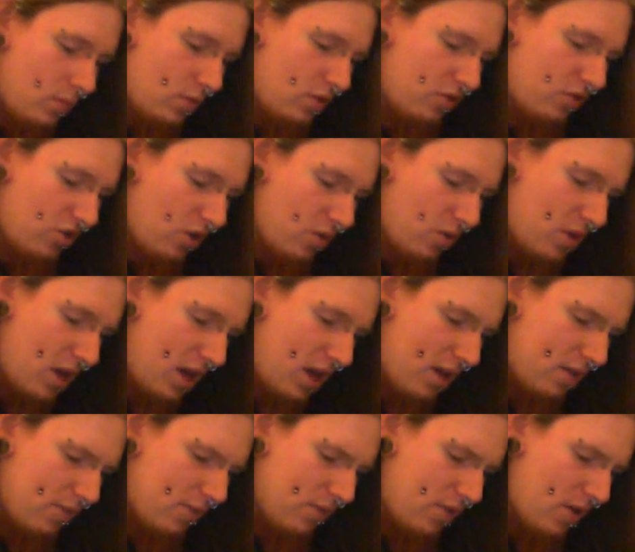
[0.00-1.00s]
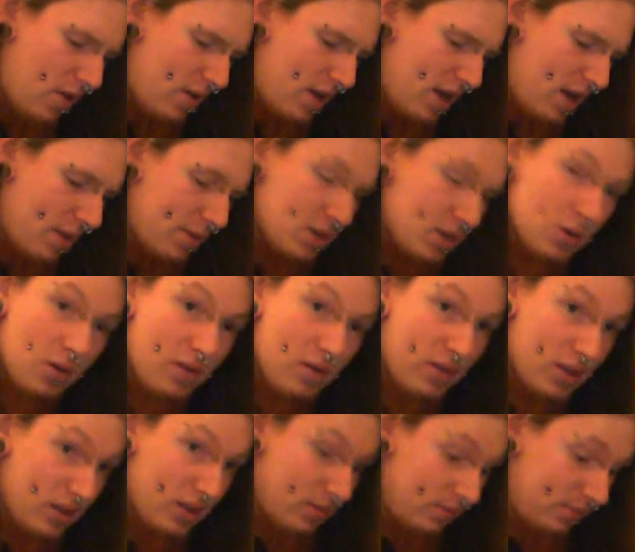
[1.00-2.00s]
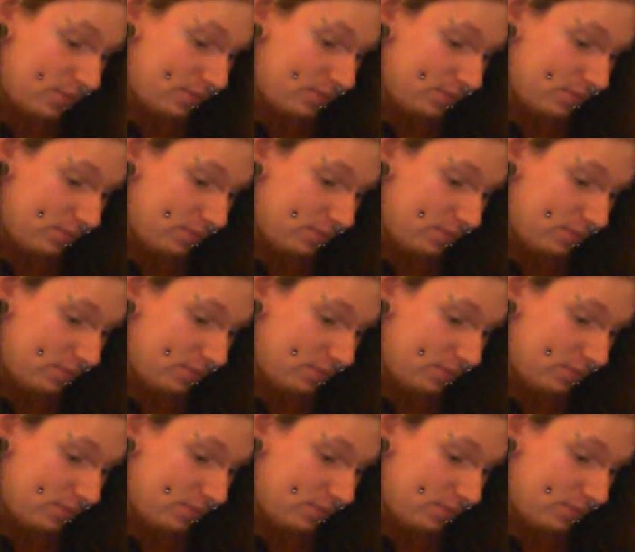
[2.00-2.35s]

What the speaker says: So yeah, very happy to have that.